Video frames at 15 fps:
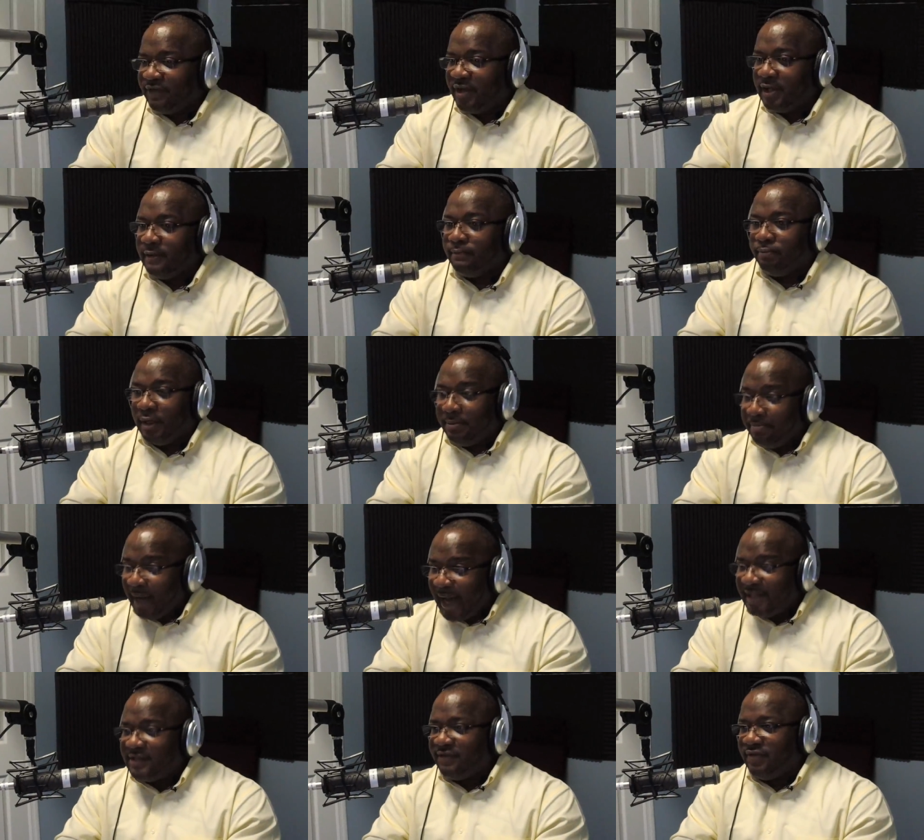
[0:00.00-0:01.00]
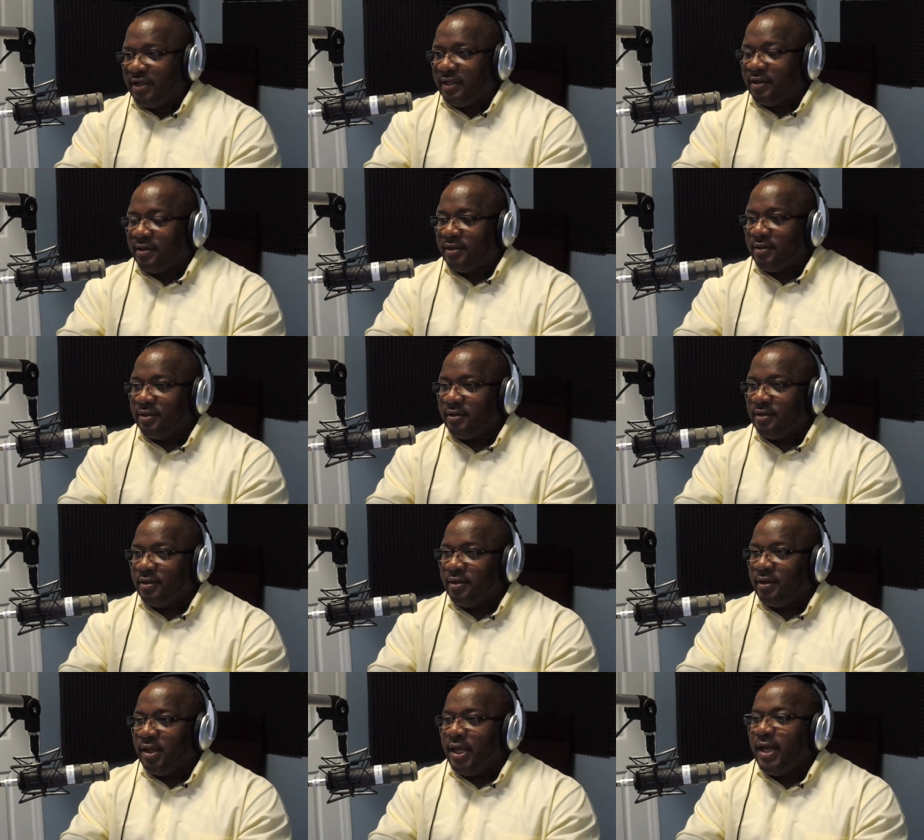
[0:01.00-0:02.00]
feet, but man's feet.
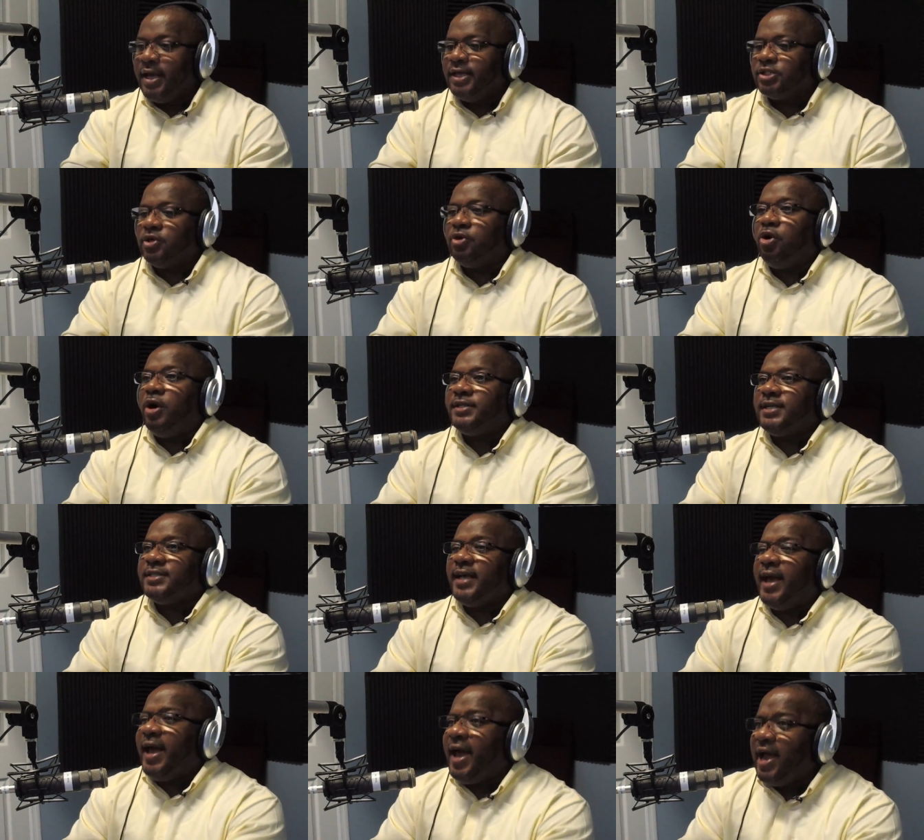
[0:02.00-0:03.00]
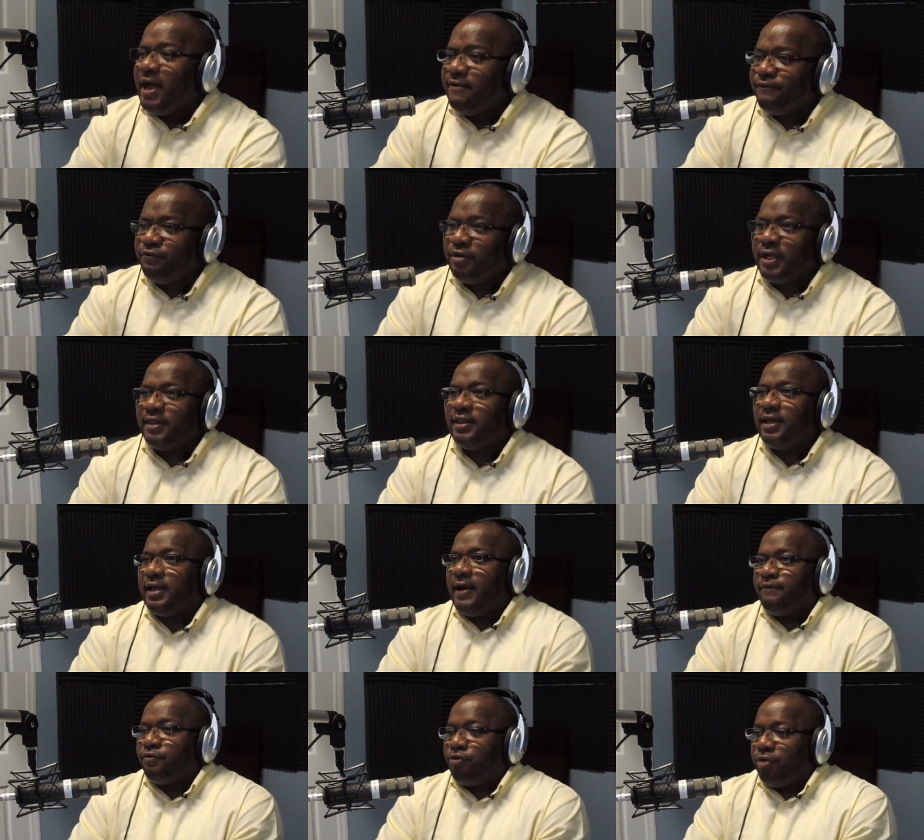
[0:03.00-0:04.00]
So God says, Everything
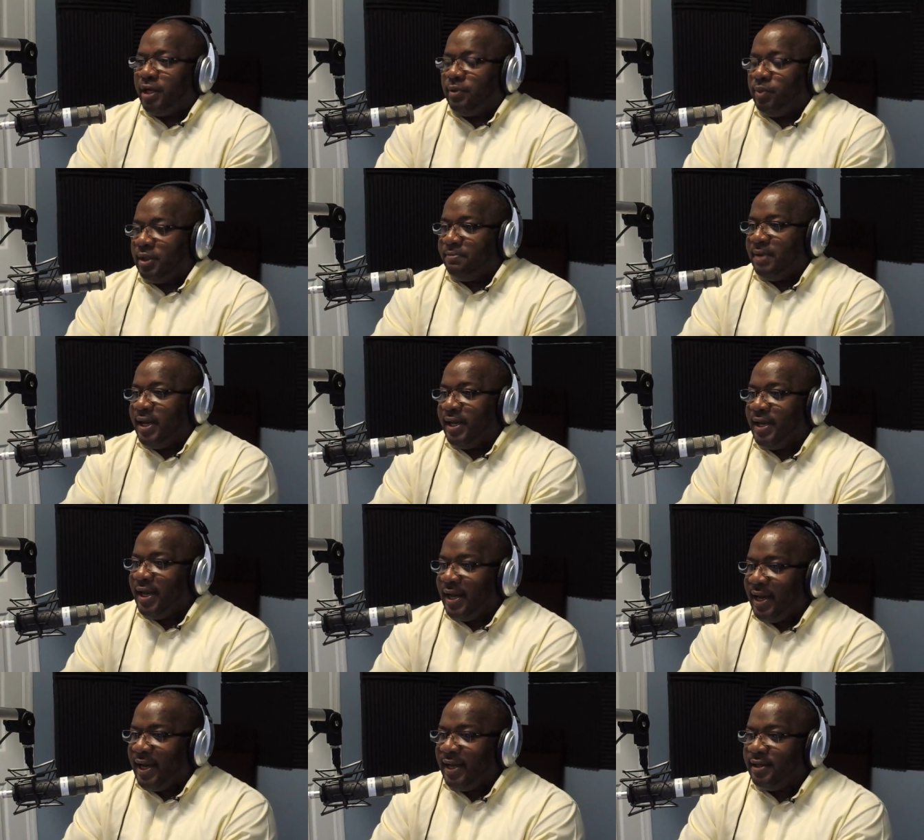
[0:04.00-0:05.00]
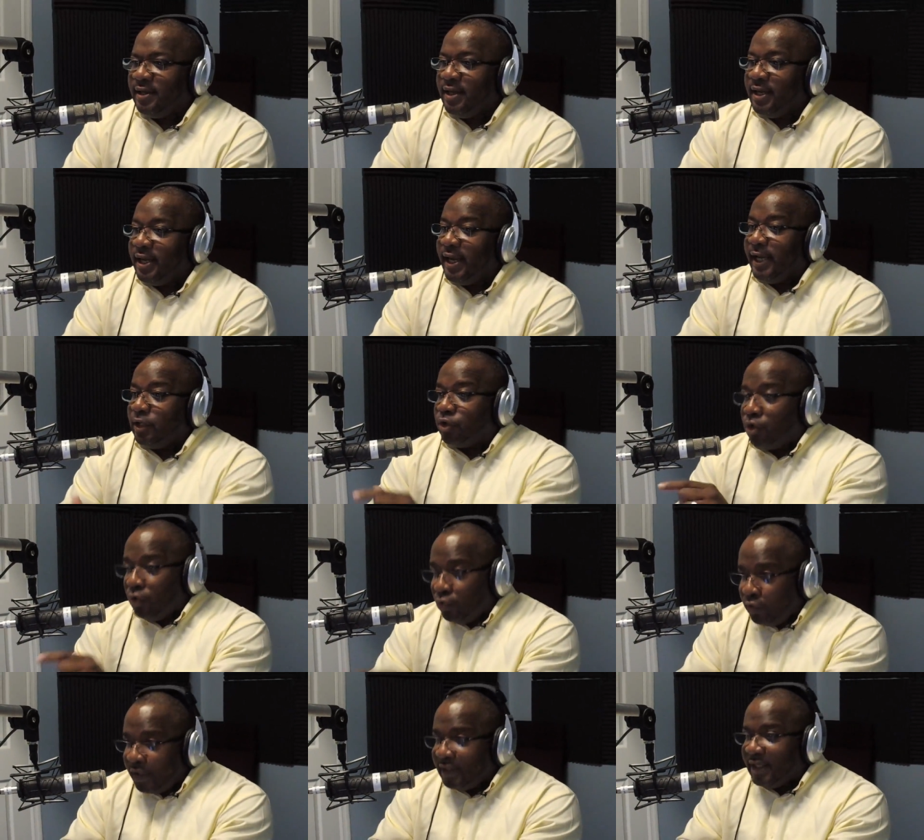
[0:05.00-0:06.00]
I've created with my hand,
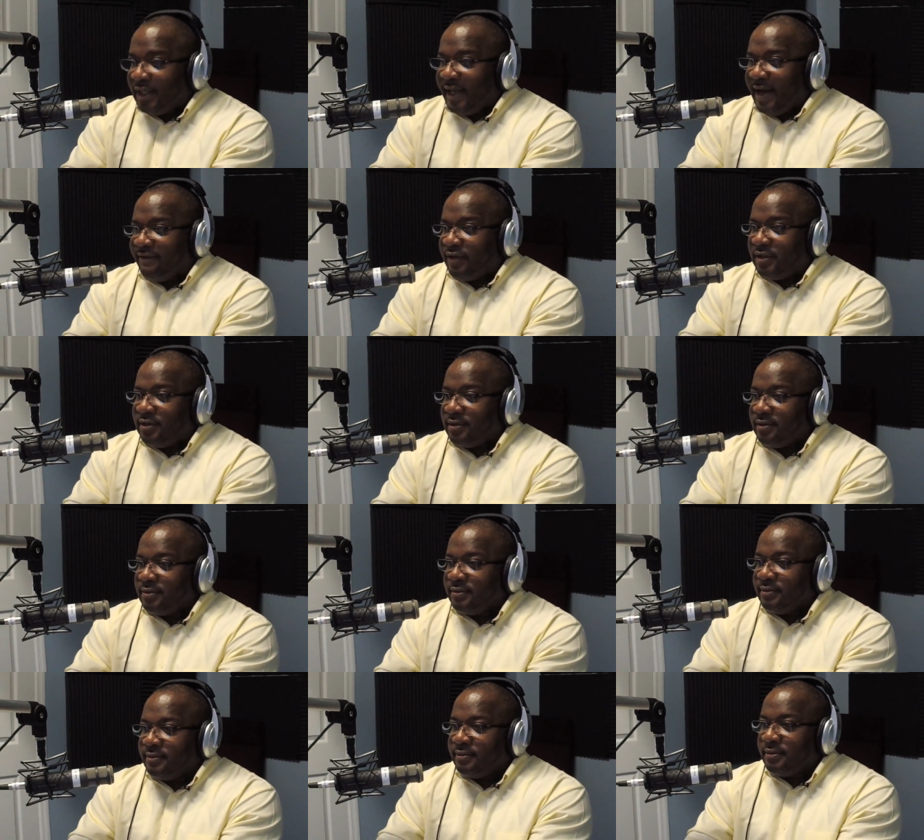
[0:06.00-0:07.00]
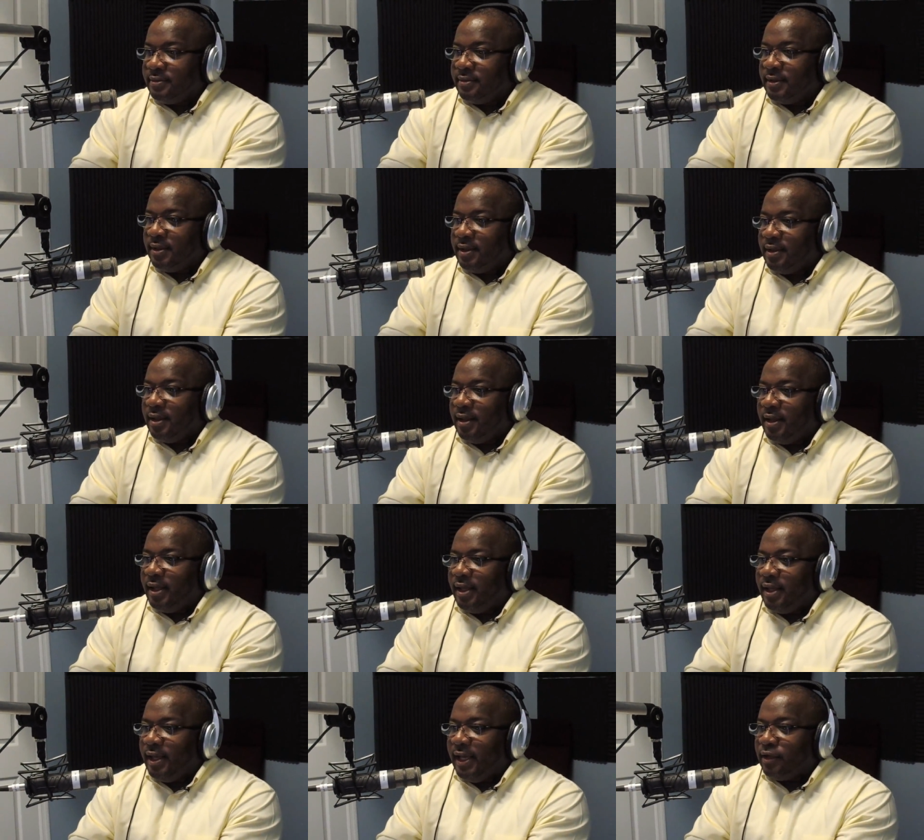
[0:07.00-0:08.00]
including the devil,
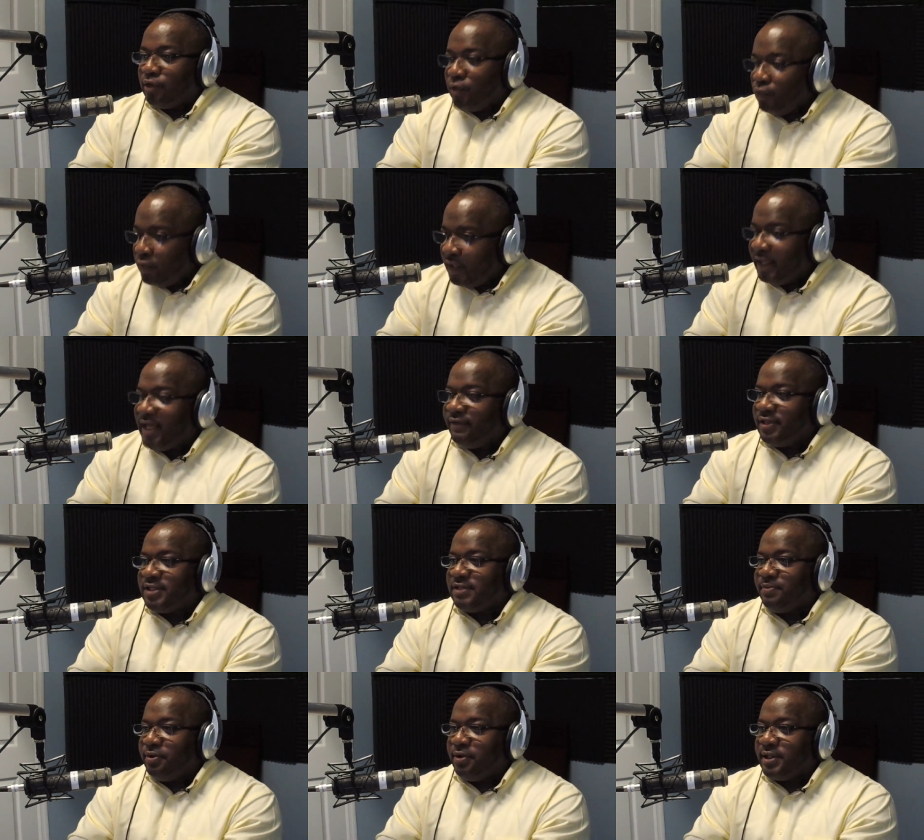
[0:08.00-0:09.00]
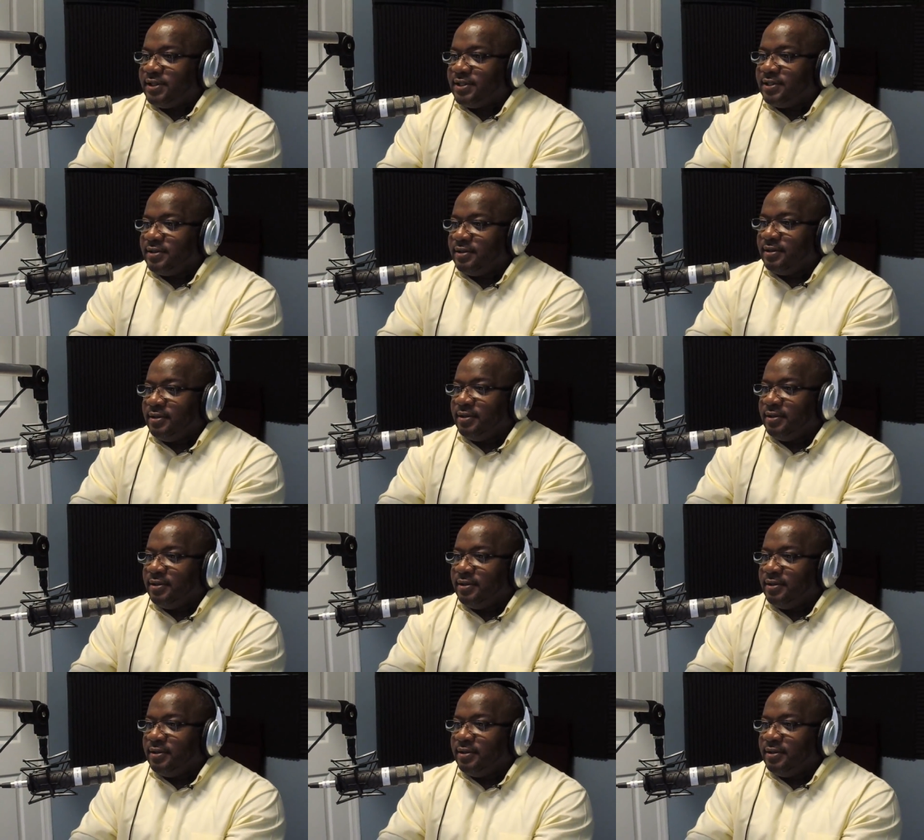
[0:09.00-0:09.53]
including evil spirits,